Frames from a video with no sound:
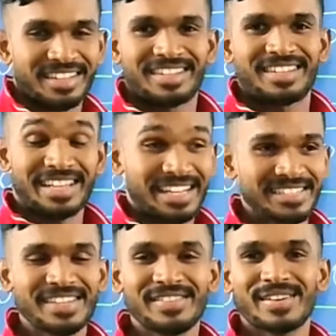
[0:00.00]
That is why
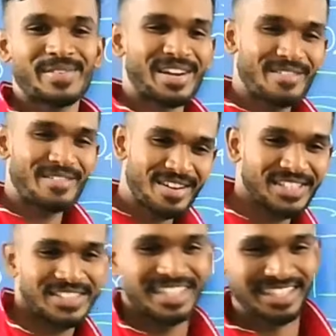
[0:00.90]
from rivers you
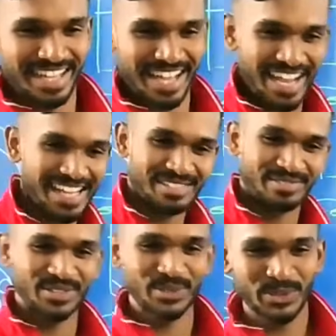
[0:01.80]
get nice,
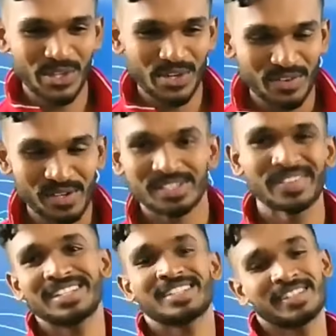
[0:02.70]
beautiful
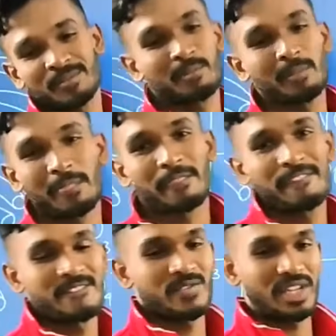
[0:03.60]
smells.
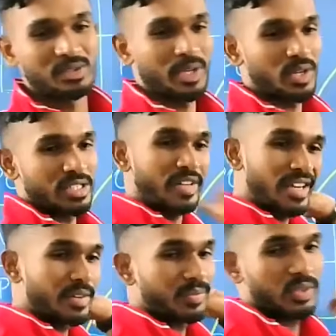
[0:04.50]
That's because of
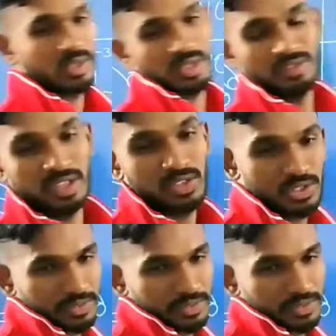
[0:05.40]
what? Eutrophication.